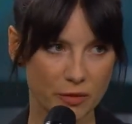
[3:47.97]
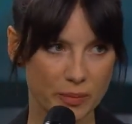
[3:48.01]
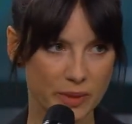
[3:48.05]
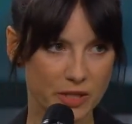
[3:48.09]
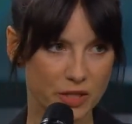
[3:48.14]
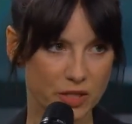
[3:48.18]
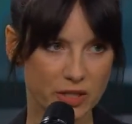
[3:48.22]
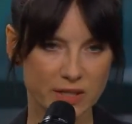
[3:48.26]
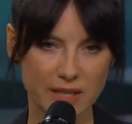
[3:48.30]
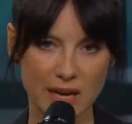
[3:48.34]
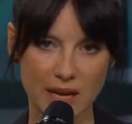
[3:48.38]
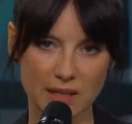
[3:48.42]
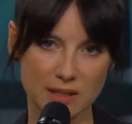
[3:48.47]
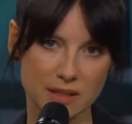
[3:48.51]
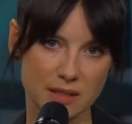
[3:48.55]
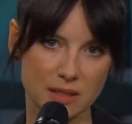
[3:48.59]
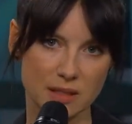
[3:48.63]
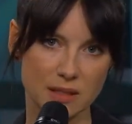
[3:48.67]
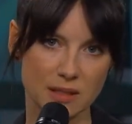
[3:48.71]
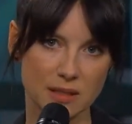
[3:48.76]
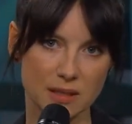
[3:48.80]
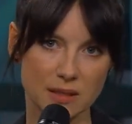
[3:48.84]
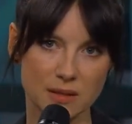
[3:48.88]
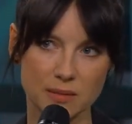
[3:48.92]
I mean, she's had
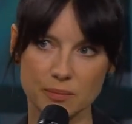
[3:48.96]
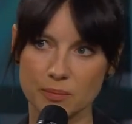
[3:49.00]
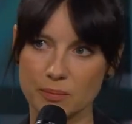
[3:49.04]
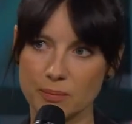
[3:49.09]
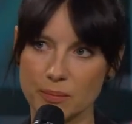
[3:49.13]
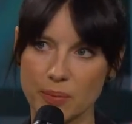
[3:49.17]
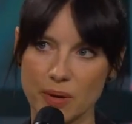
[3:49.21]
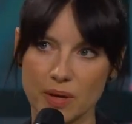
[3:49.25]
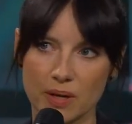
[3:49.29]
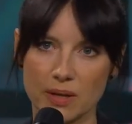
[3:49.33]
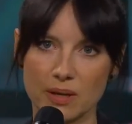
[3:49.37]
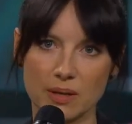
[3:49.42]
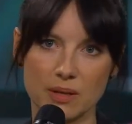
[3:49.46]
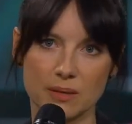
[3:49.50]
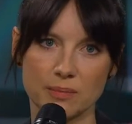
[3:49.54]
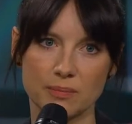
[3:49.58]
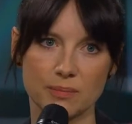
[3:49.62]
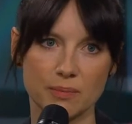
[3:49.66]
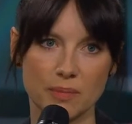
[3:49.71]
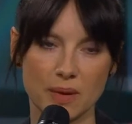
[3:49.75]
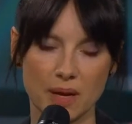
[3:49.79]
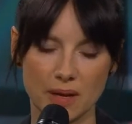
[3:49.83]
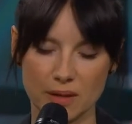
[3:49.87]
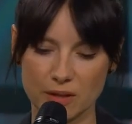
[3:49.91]
to put a,
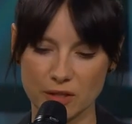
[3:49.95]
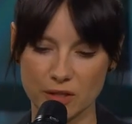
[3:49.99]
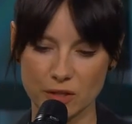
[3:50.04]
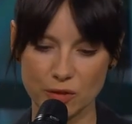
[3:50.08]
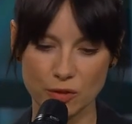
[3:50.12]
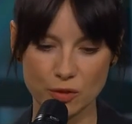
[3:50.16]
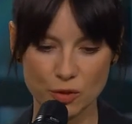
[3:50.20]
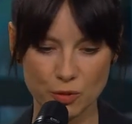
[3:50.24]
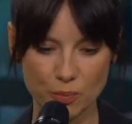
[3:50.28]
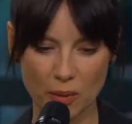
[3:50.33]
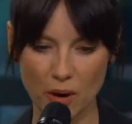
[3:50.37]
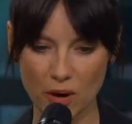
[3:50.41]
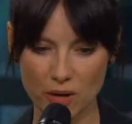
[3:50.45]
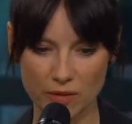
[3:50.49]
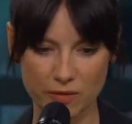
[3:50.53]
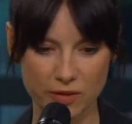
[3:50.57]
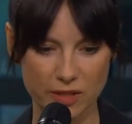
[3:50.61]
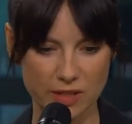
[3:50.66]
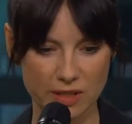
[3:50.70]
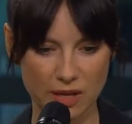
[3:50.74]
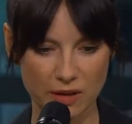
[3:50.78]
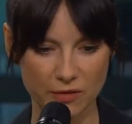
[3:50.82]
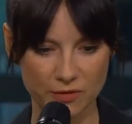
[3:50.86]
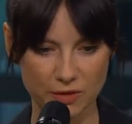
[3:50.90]
a, huge part of
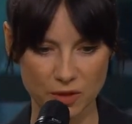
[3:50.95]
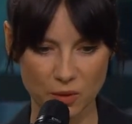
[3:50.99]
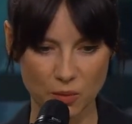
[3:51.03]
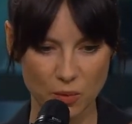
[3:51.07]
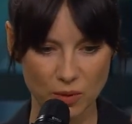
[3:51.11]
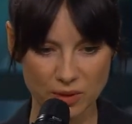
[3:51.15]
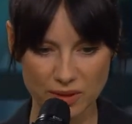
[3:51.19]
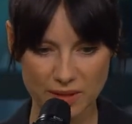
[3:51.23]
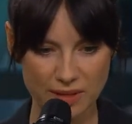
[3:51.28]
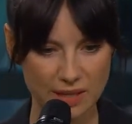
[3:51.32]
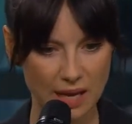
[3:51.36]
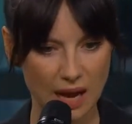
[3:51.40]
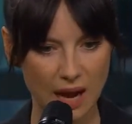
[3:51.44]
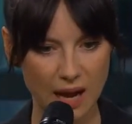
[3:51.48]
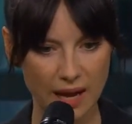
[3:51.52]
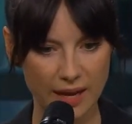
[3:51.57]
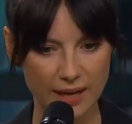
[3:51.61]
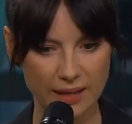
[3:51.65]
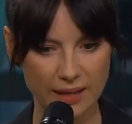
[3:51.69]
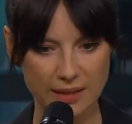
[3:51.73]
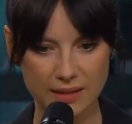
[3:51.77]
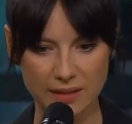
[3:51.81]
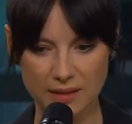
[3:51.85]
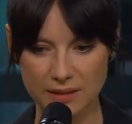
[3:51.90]
herself to one
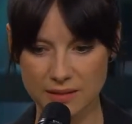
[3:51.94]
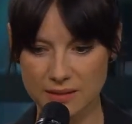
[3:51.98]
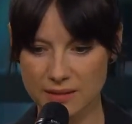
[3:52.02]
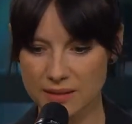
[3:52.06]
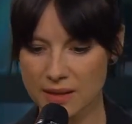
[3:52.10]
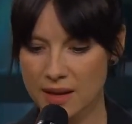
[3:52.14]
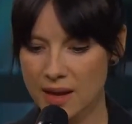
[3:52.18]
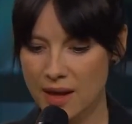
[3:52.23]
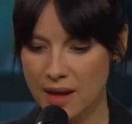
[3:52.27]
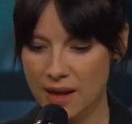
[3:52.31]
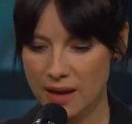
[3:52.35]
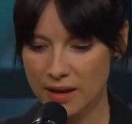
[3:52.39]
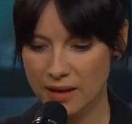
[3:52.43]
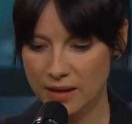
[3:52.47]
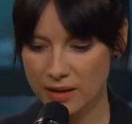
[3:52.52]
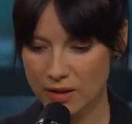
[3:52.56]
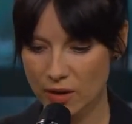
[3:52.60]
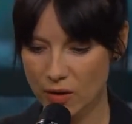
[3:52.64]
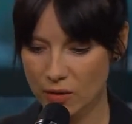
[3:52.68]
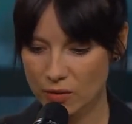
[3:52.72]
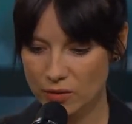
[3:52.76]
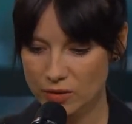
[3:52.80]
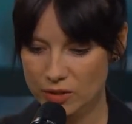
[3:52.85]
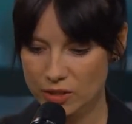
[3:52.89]
side, and you
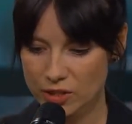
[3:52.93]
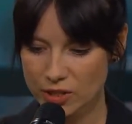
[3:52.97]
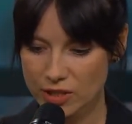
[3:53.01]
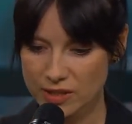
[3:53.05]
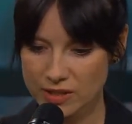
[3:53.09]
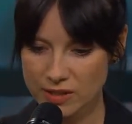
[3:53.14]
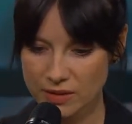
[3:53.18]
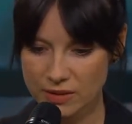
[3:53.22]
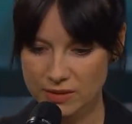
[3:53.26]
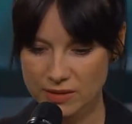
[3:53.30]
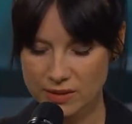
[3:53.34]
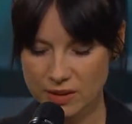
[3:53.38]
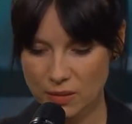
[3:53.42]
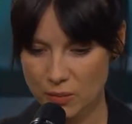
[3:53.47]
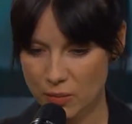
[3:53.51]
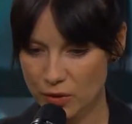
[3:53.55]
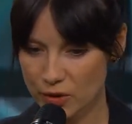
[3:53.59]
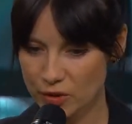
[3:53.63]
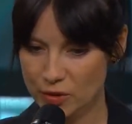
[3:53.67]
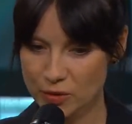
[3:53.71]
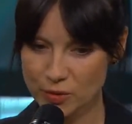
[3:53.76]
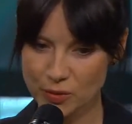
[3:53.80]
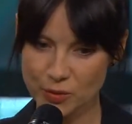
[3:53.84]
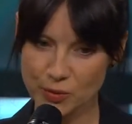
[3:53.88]
know, she's a,
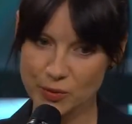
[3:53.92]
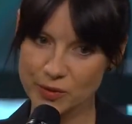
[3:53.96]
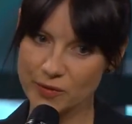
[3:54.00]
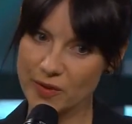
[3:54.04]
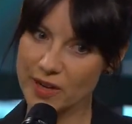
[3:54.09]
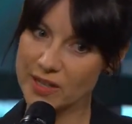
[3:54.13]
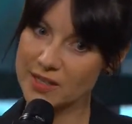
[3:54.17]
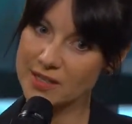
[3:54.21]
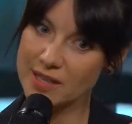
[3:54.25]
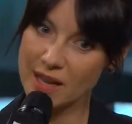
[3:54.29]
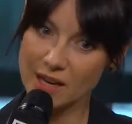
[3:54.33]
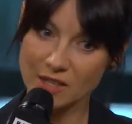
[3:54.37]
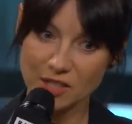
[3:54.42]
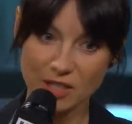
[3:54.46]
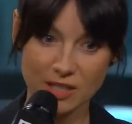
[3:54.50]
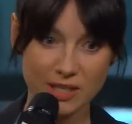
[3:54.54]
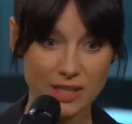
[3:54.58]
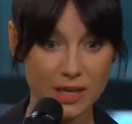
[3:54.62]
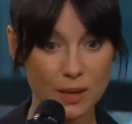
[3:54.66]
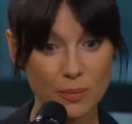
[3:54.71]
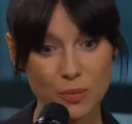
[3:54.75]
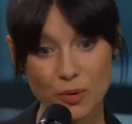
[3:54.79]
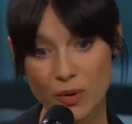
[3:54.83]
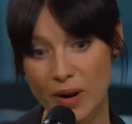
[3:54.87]
someone who's very
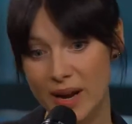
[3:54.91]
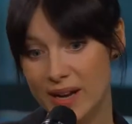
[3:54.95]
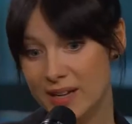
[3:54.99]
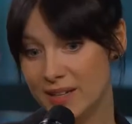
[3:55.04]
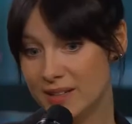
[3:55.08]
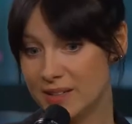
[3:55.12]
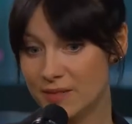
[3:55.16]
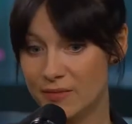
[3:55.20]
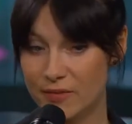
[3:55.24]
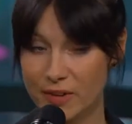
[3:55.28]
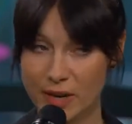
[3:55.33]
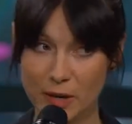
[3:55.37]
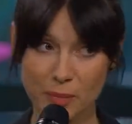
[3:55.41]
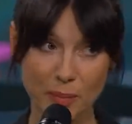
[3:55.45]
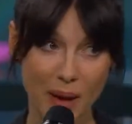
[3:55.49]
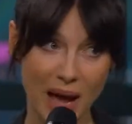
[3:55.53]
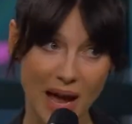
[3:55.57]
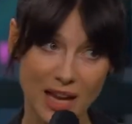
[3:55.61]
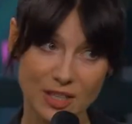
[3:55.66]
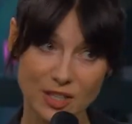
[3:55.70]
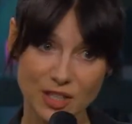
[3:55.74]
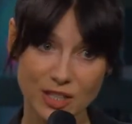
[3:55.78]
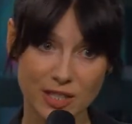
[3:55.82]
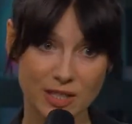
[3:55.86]
sexually liberated and very
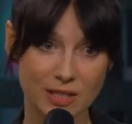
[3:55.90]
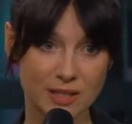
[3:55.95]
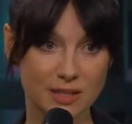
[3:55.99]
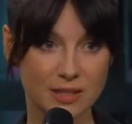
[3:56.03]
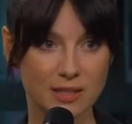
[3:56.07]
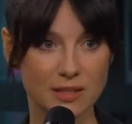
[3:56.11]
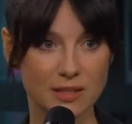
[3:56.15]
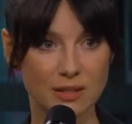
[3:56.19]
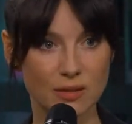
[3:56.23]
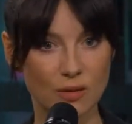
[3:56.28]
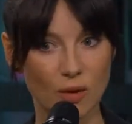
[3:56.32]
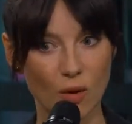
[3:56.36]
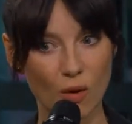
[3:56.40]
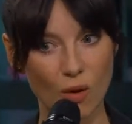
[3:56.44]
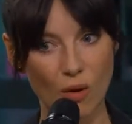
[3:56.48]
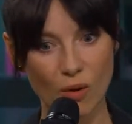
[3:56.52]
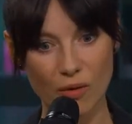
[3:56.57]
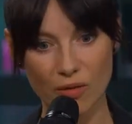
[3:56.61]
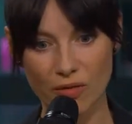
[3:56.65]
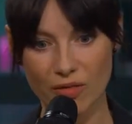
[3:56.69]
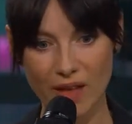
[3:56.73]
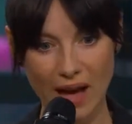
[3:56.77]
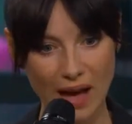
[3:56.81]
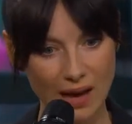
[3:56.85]
passionate, and
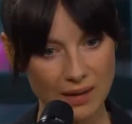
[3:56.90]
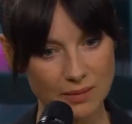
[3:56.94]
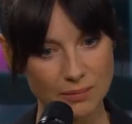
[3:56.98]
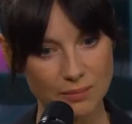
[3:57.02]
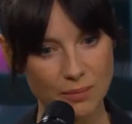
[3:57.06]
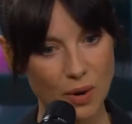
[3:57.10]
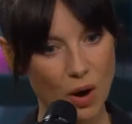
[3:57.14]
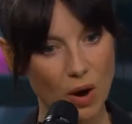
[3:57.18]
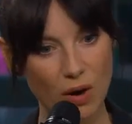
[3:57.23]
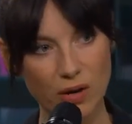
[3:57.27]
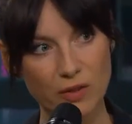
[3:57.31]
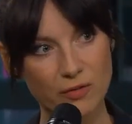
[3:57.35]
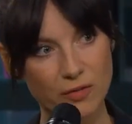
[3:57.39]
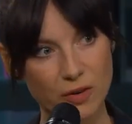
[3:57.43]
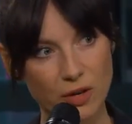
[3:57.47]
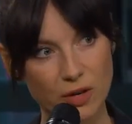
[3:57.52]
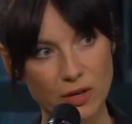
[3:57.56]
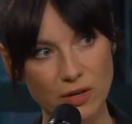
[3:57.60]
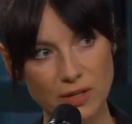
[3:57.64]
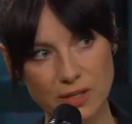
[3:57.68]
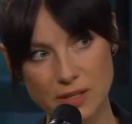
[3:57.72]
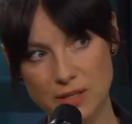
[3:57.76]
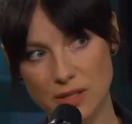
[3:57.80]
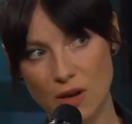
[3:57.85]
that part of
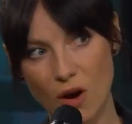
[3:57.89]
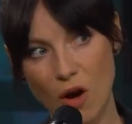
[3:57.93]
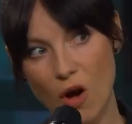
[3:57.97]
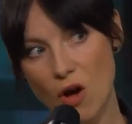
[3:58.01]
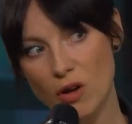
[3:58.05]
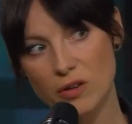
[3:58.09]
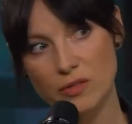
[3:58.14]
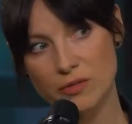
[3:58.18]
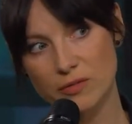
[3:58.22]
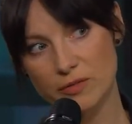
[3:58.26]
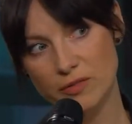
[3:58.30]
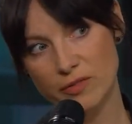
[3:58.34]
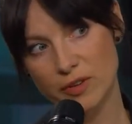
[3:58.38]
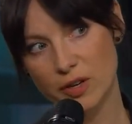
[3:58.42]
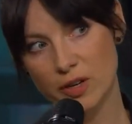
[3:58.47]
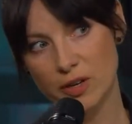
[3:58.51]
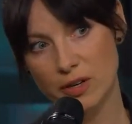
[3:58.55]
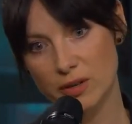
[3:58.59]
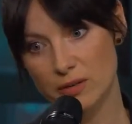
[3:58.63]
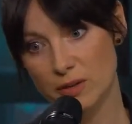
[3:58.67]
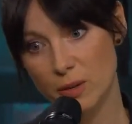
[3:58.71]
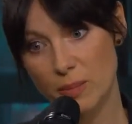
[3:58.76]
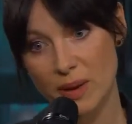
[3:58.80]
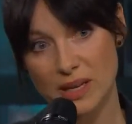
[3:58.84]
her is gone
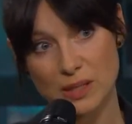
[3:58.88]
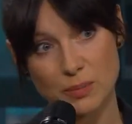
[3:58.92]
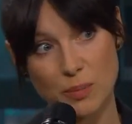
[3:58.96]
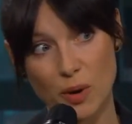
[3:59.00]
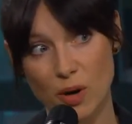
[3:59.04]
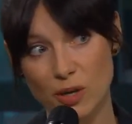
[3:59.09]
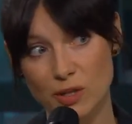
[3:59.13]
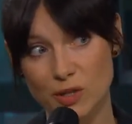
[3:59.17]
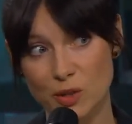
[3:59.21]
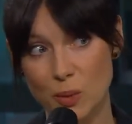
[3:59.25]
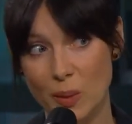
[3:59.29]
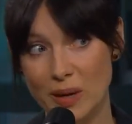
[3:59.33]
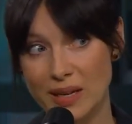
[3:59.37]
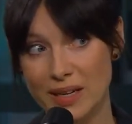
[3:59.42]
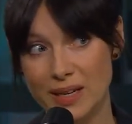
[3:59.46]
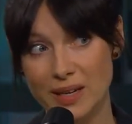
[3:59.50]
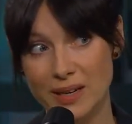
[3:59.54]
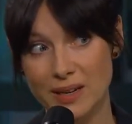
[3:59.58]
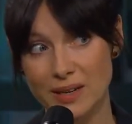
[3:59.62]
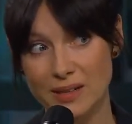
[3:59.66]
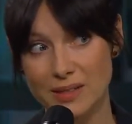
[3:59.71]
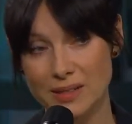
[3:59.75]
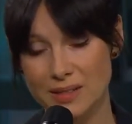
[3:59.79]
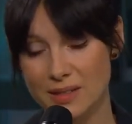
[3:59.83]
for the best part of twenty
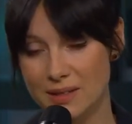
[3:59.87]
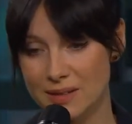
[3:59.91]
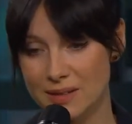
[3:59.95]
years,